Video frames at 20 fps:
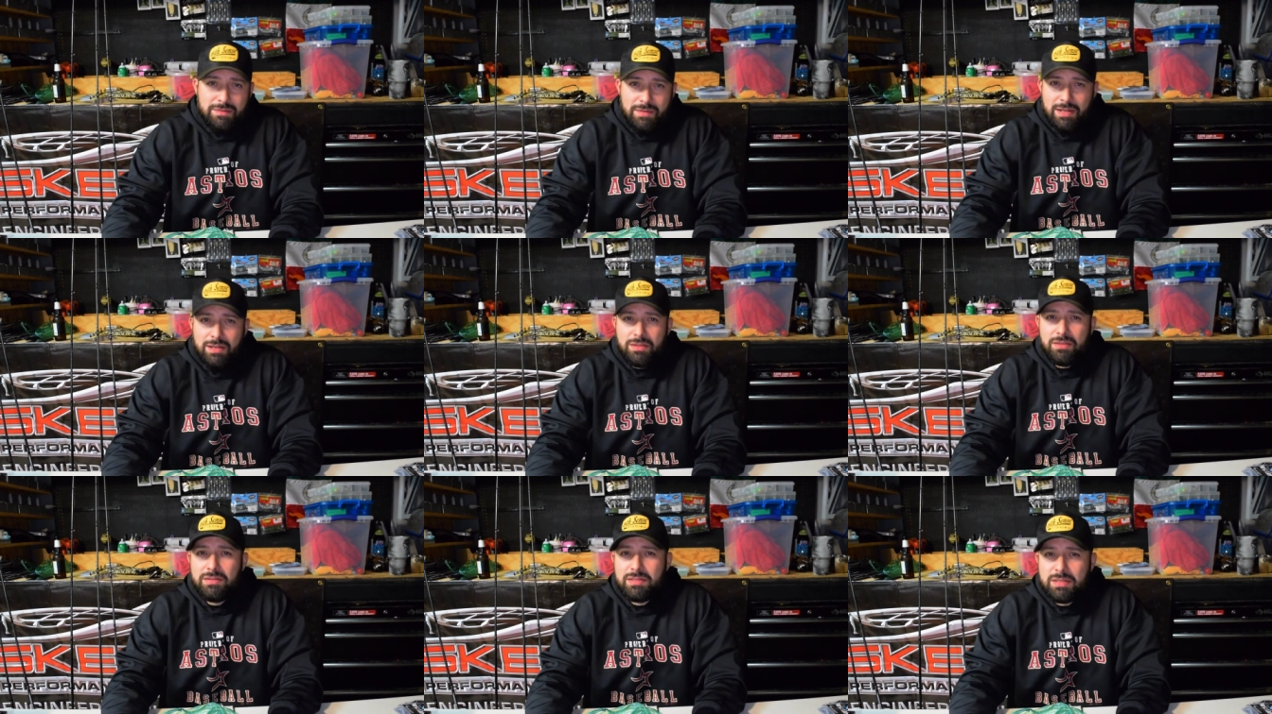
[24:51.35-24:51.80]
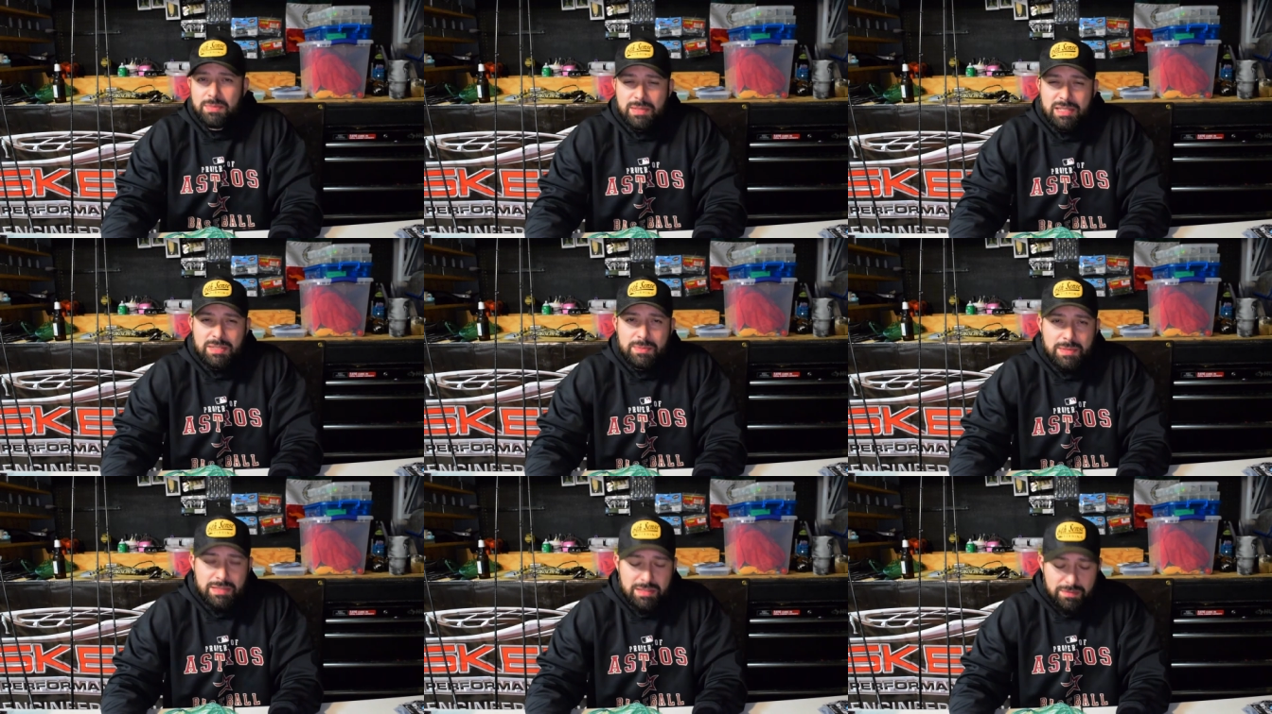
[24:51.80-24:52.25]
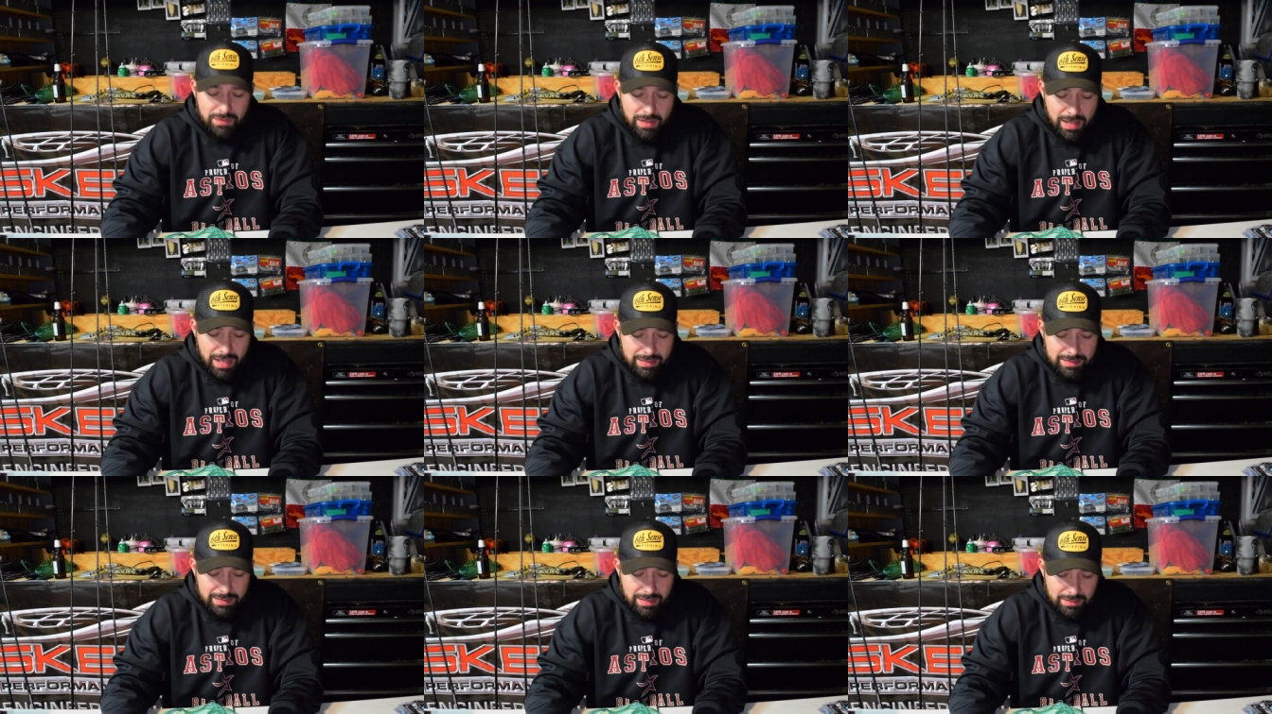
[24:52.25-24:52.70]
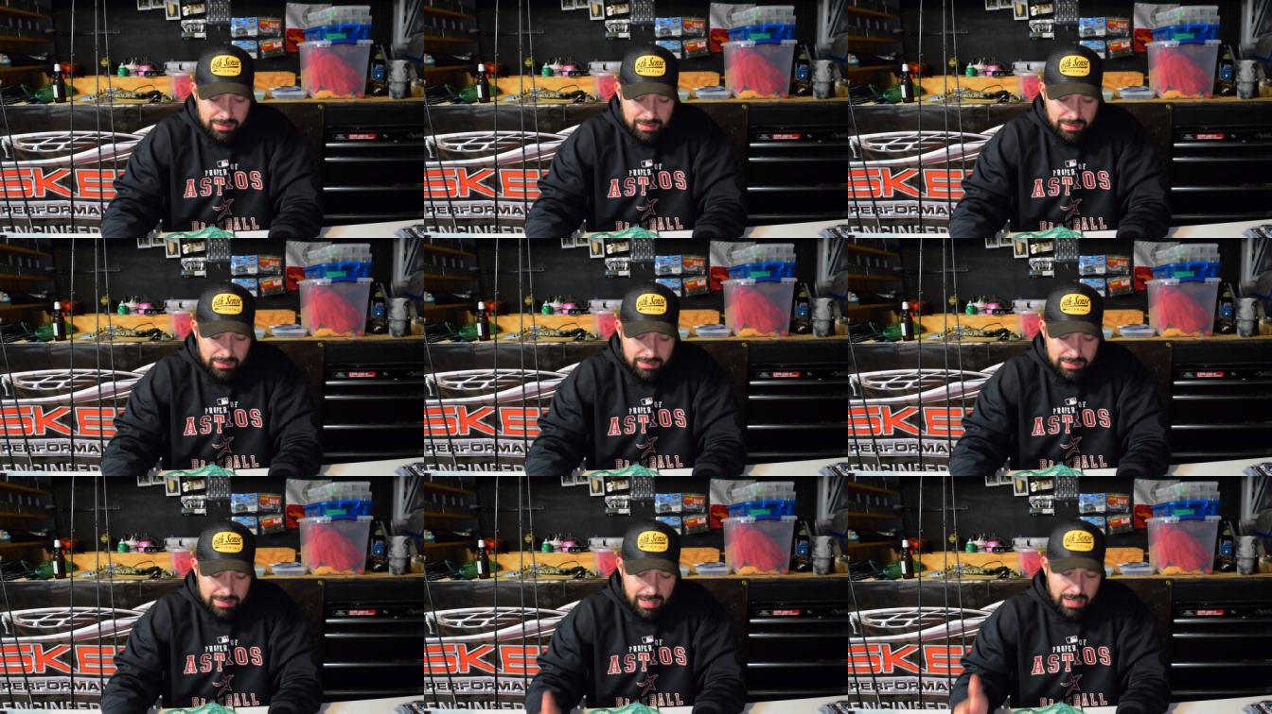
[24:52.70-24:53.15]
I know there's some expensive lines out there.
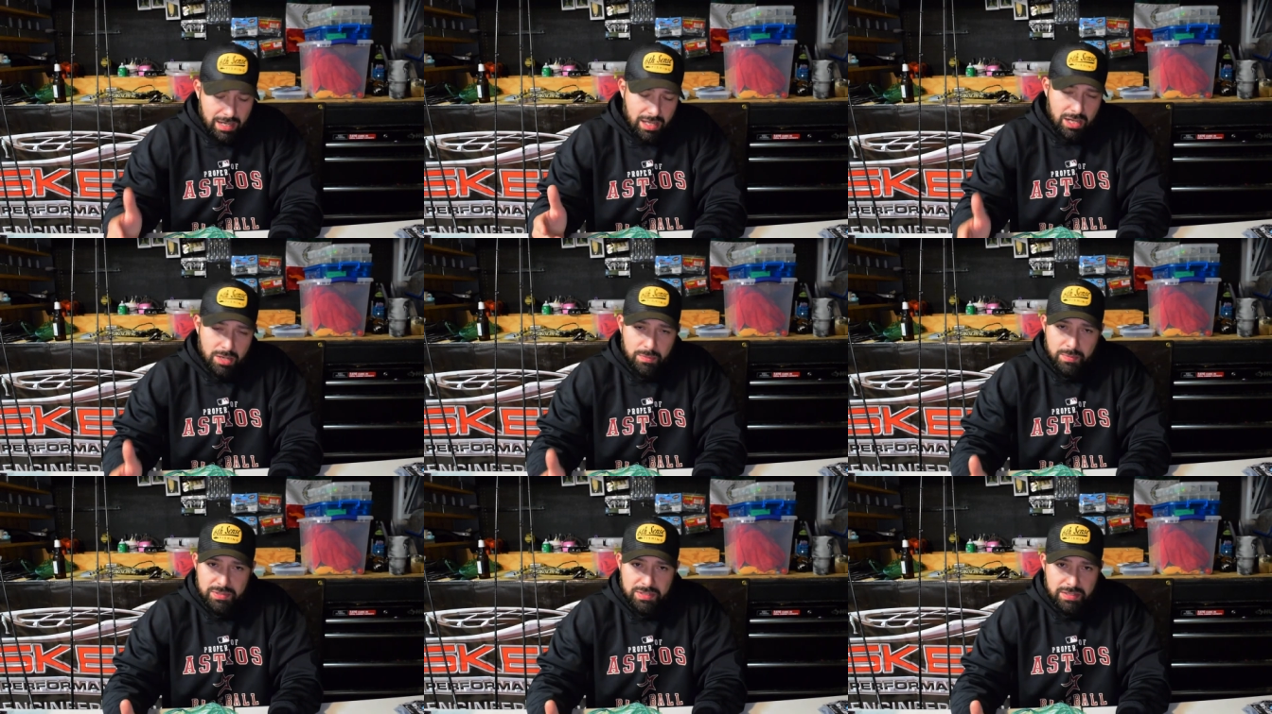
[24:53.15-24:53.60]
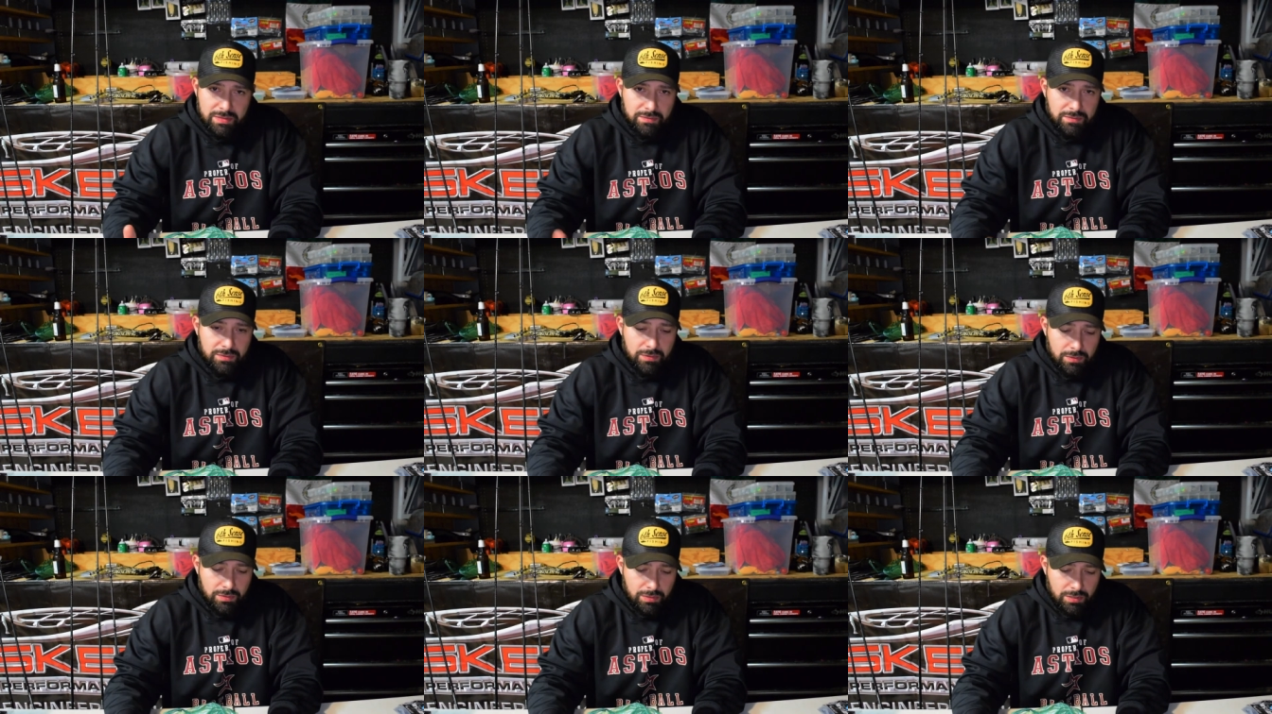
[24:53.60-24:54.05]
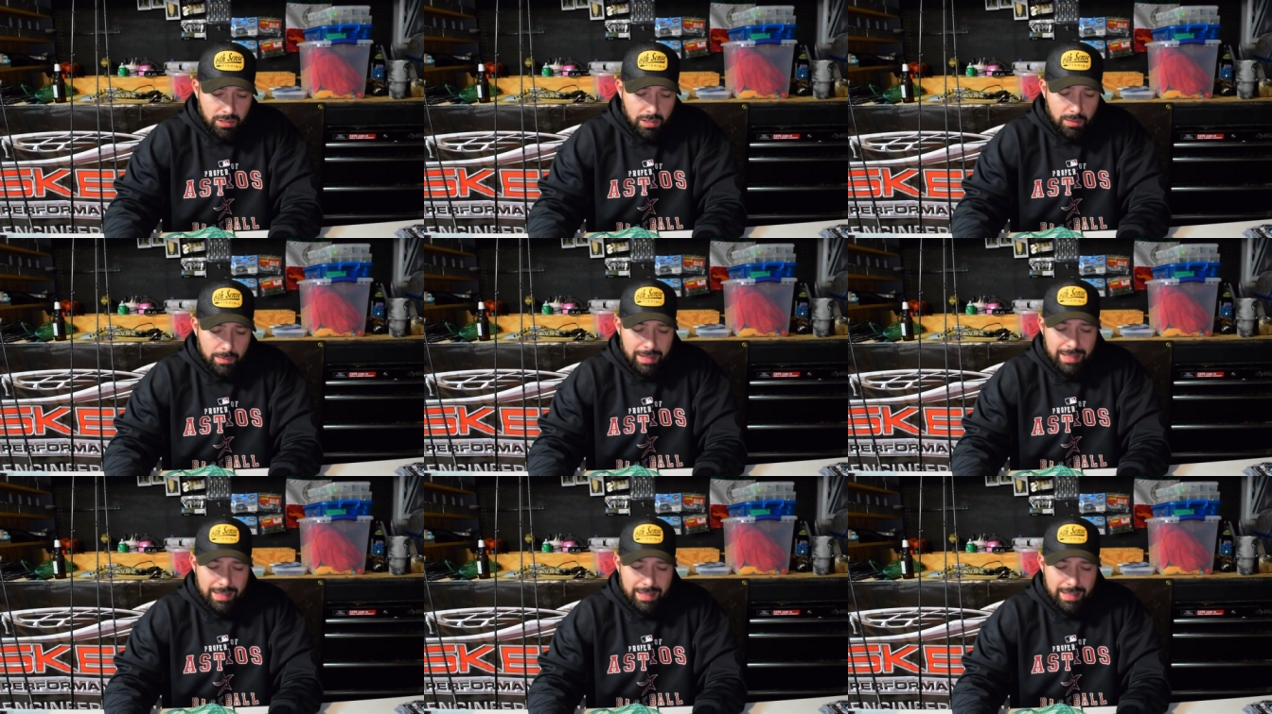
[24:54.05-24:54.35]
It's not 100% fluorocarbon.